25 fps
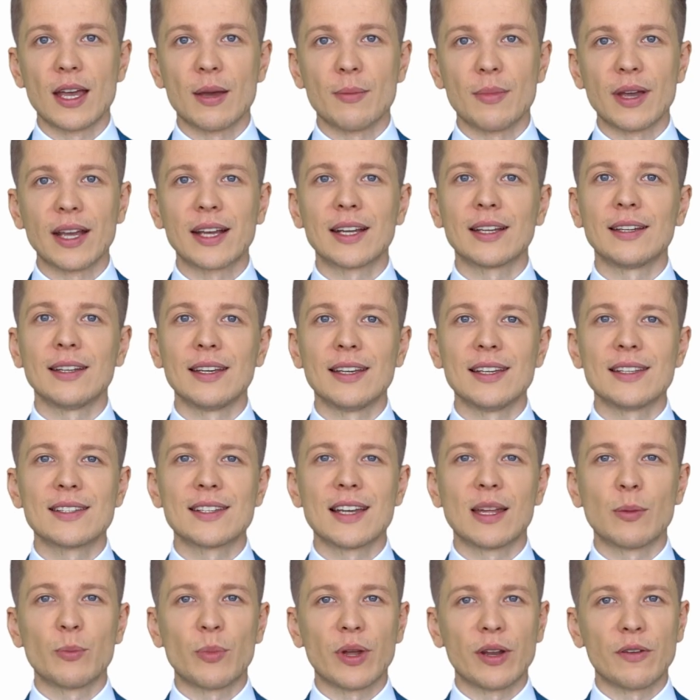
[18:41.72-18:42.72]
Make it easy
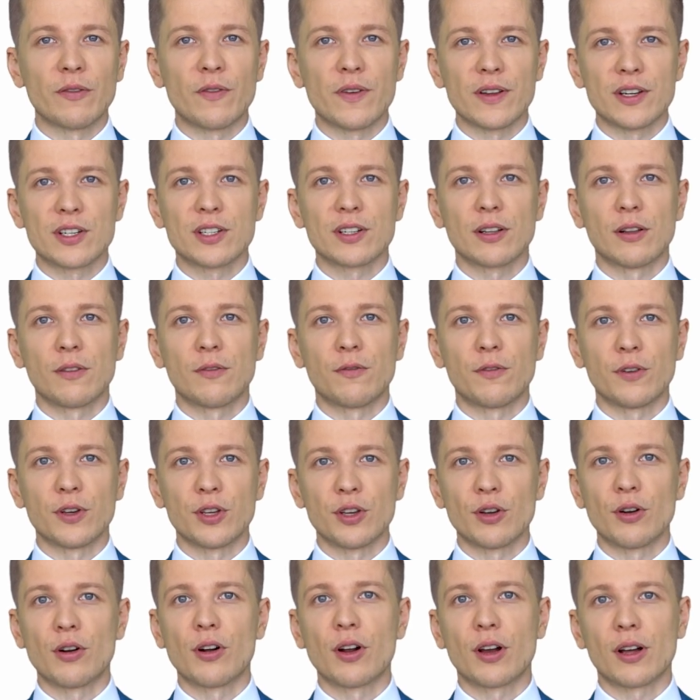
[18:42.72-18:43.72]
and beneficial for
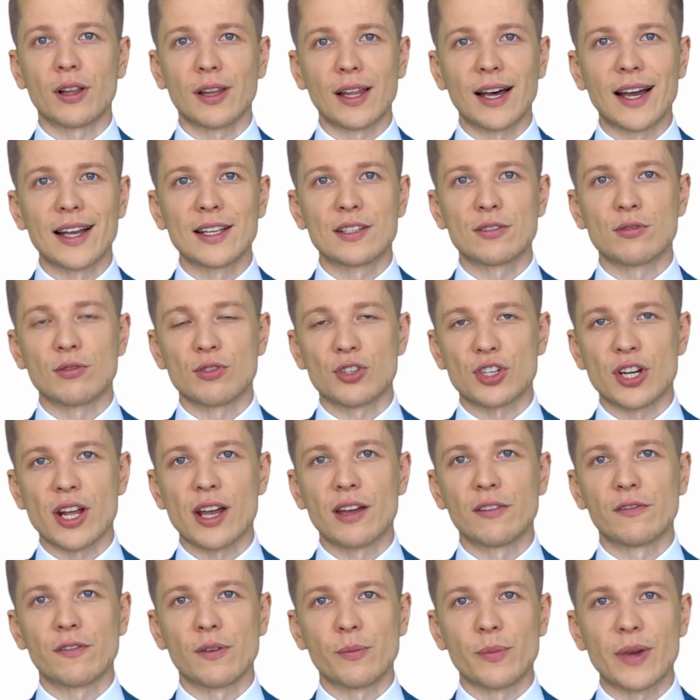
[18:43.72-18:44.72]
your clients to share
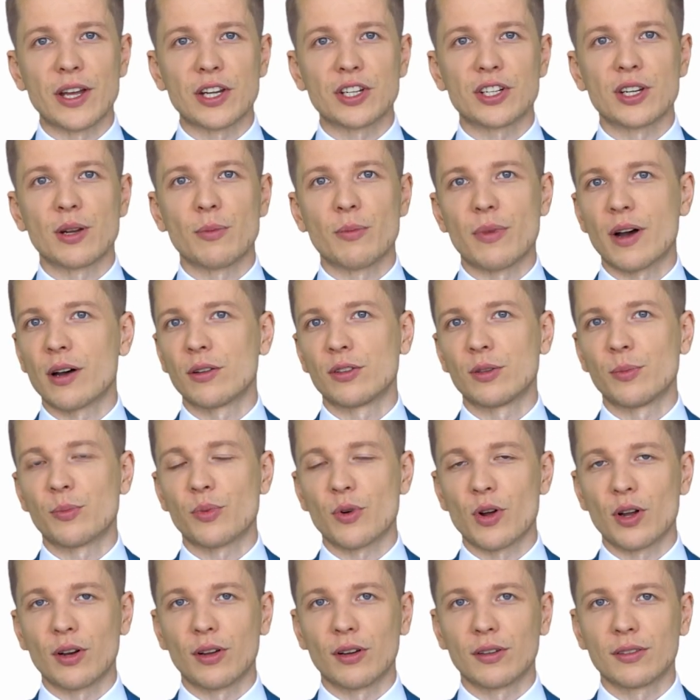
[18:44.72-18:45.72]
information about your
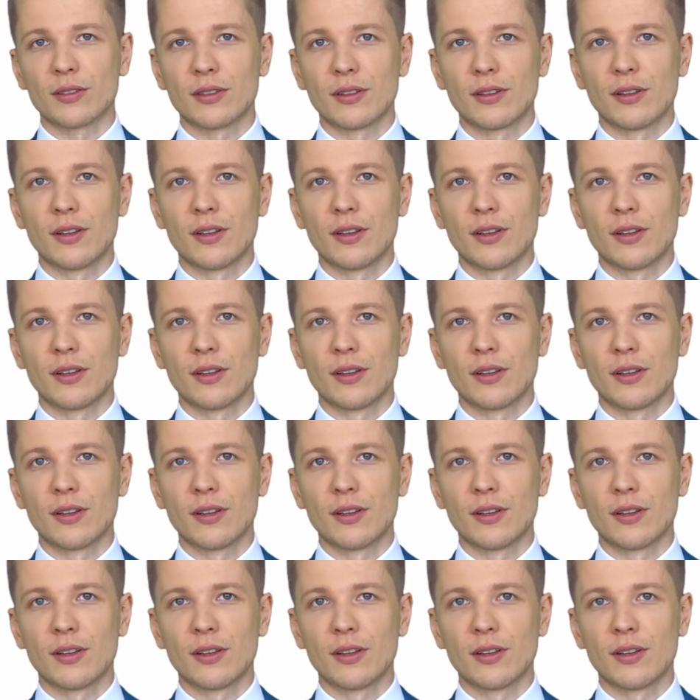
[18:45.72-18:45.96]
product.